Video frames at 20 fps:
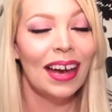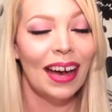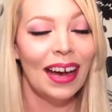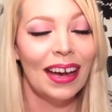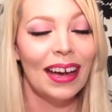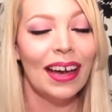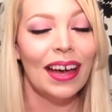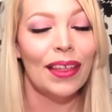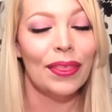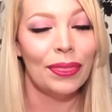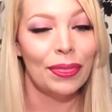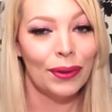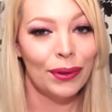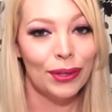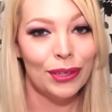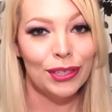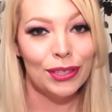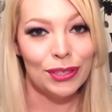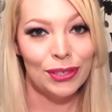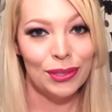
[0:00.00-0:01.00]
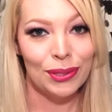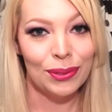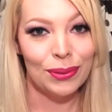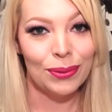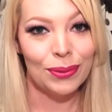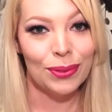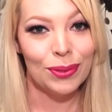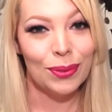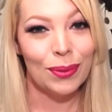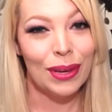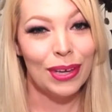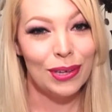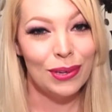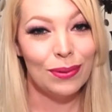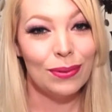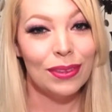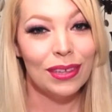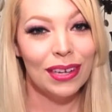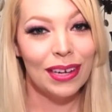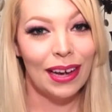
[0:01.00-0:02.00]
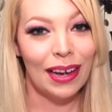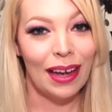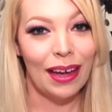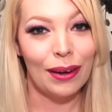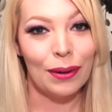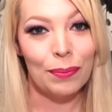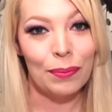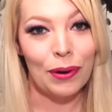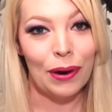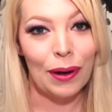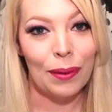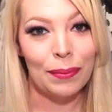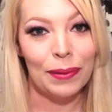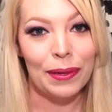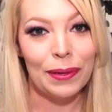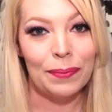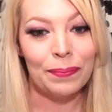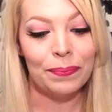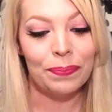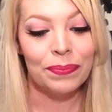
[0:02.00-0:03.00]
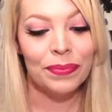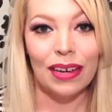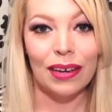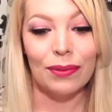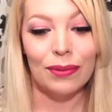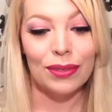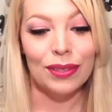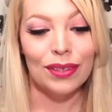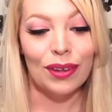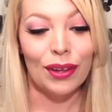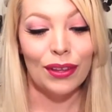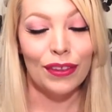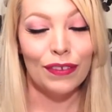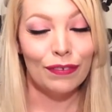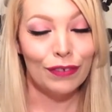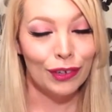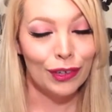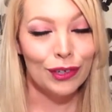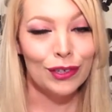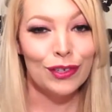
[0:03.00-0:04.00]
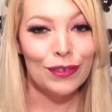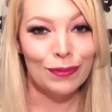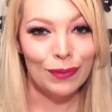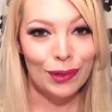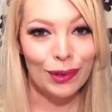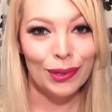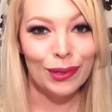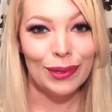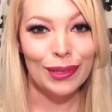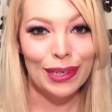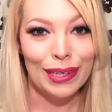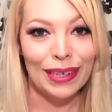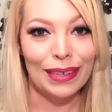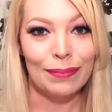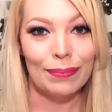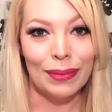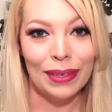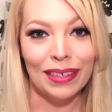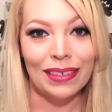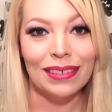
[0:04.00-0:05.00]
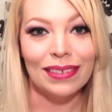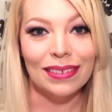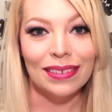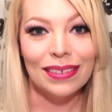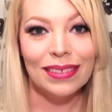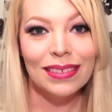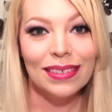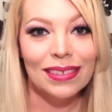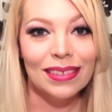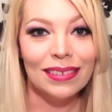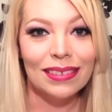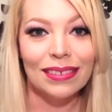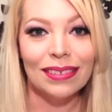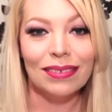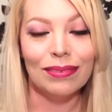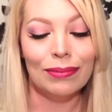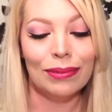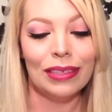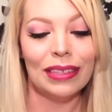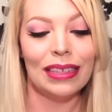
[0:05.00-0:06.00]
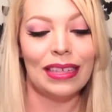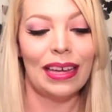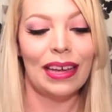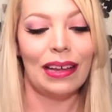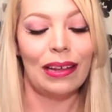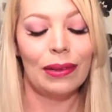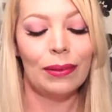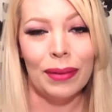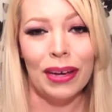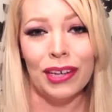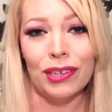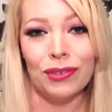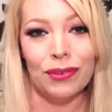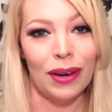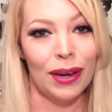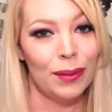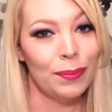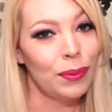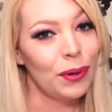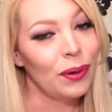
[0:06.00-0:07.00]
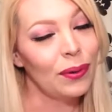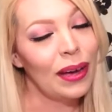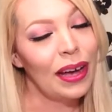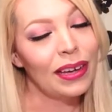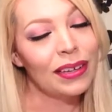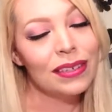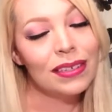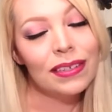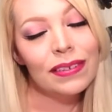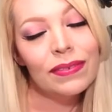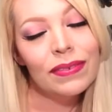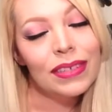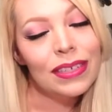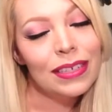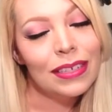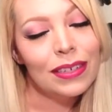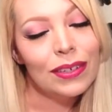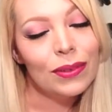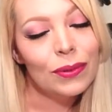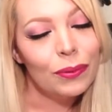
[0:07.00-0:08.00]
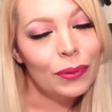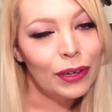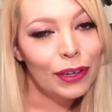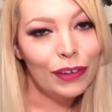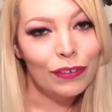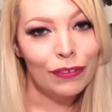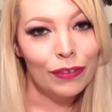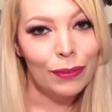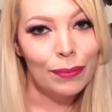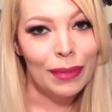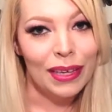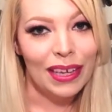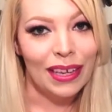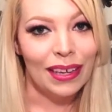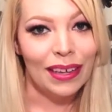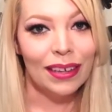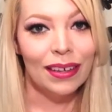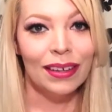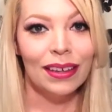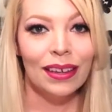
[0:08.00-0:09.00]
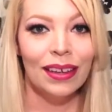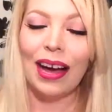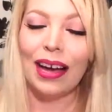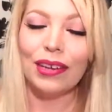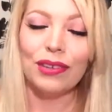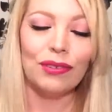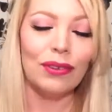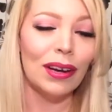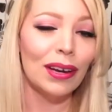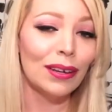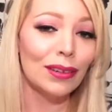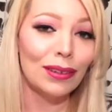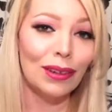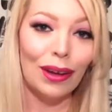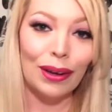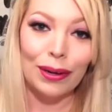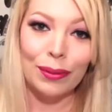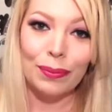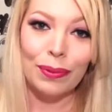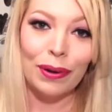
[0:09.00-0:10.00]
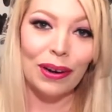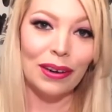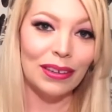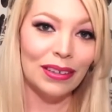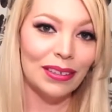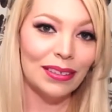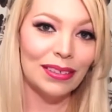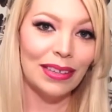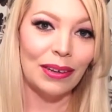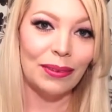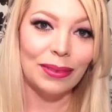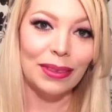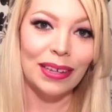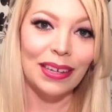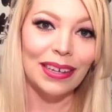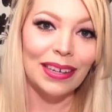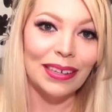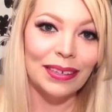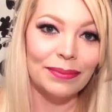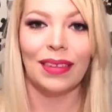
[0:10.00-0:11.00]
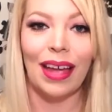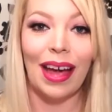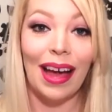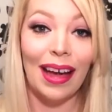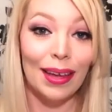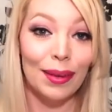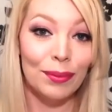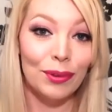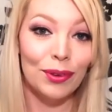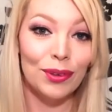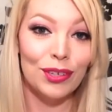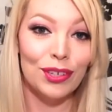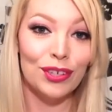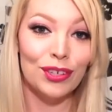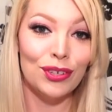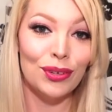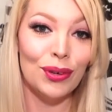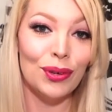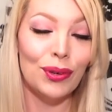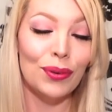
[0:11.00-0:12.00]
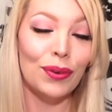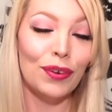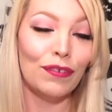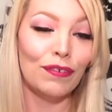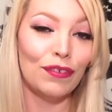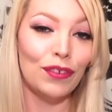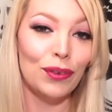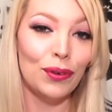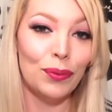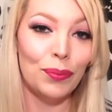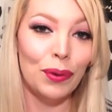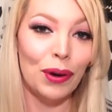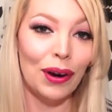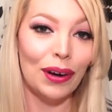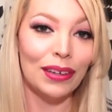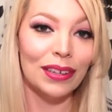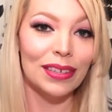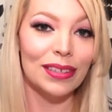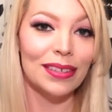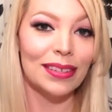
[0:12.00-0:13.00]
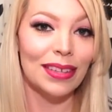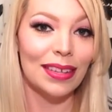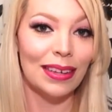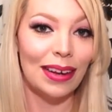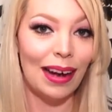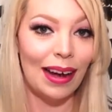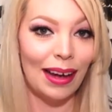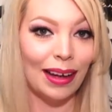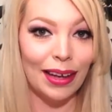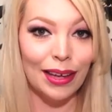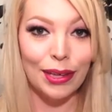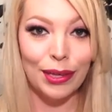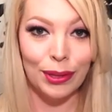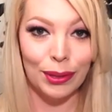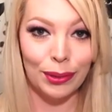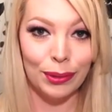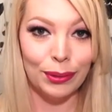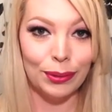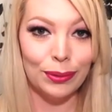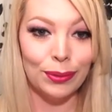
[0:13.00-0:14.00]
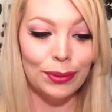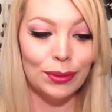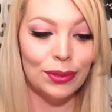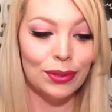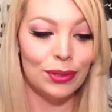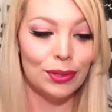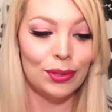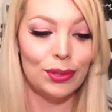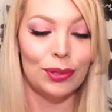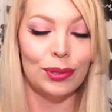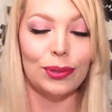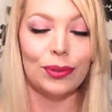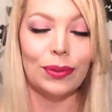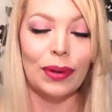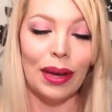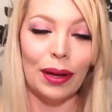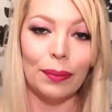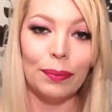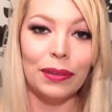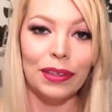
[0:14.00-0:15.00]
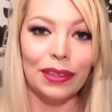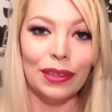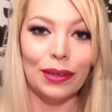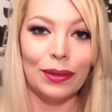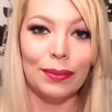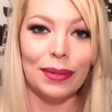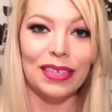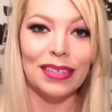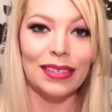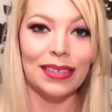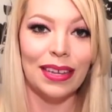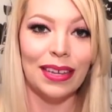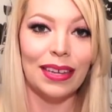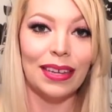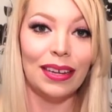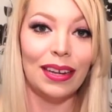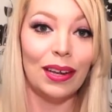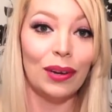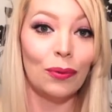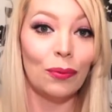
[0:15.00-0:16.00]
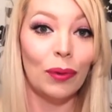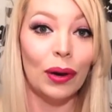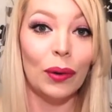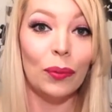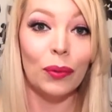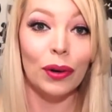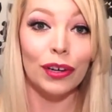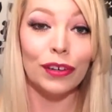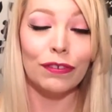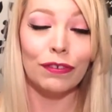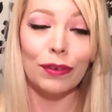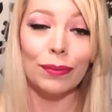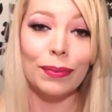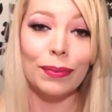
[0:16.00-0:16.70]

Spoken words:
I had 32, so I knew that I had a problem. I was on the verge of ordering pills to really help. I tried Proactive, it didn't work for me. I tried a lot of products out there. I'm going to show you a few products that I used to help clear my skin and what worked for